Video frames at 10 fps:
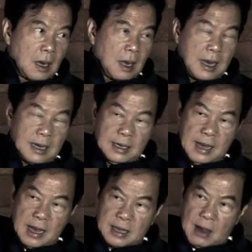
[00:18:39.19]
And in
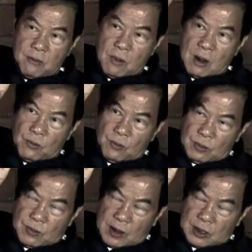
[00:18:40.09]
that time
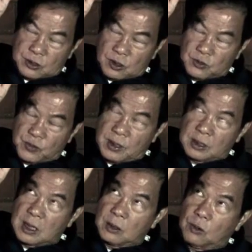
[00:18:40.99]
when the soul spirit
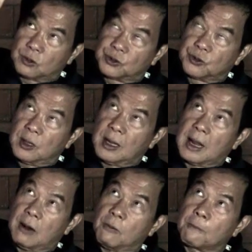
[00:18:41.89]
shooting
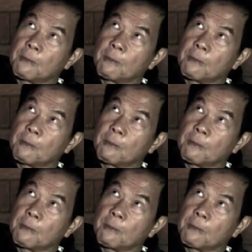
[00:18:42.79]
out,